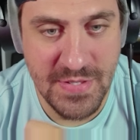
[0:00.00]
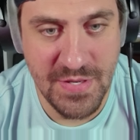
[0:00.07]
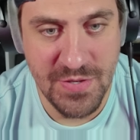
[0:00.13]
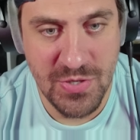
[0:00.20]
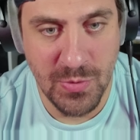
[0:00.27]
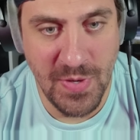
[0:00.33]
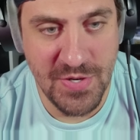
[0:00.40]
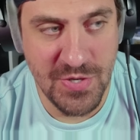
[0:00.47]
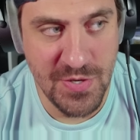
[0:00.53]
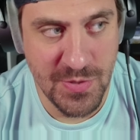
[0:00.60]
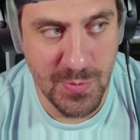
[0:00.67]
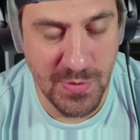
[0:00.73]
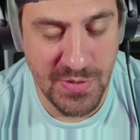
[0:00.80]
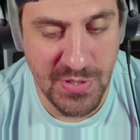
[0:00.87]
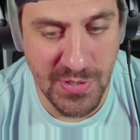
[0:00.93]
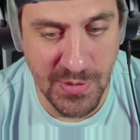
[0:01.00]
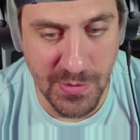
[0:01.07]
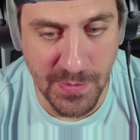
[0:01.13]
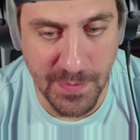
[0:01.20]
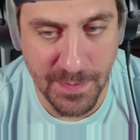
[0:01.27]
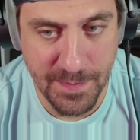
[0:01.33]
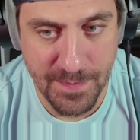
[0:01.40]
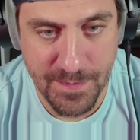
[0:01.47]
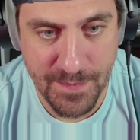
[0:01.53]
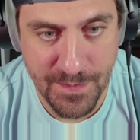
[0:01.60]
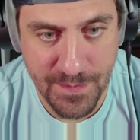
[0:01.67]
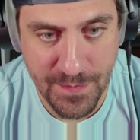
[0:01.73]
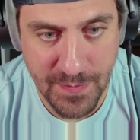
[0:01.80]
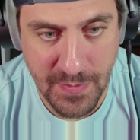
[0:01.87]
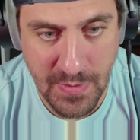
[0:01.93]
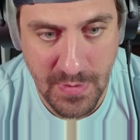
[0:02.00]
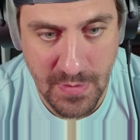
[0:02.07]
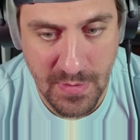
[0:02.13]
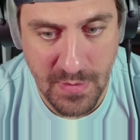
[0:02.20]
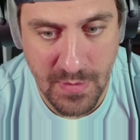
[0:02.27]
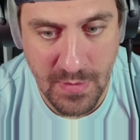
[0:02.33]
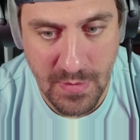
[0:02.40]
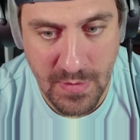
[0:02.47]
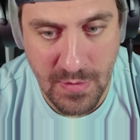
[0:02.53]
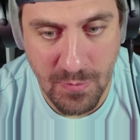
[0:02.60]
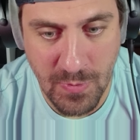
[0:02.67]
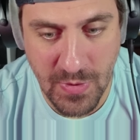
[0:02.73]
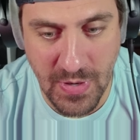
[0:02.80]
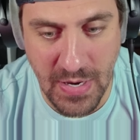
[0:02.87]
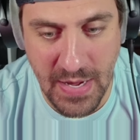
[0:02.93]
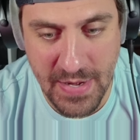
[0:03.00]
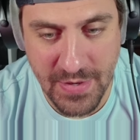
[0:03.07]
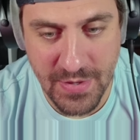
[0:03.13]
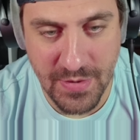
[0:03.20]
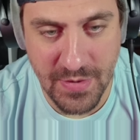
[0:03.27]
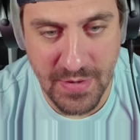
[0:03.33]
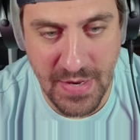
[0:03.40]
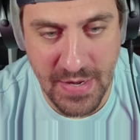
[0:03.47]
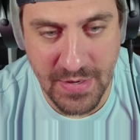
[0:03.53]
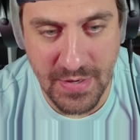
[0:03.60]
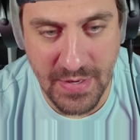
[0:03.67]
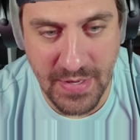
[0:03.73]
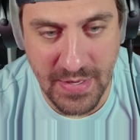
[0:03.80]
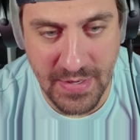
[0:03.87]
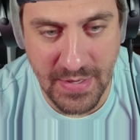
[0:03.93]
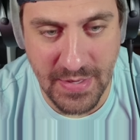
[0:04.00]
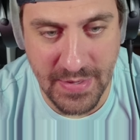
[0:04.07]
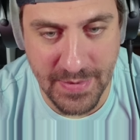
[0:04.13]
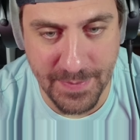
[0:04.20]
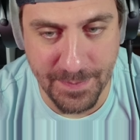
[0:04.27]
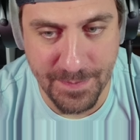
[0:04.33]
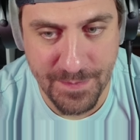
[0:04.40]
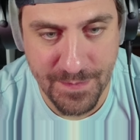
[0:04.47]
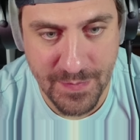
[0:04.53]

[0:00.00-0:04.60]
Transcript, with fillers: situations with two where I could I could hit him.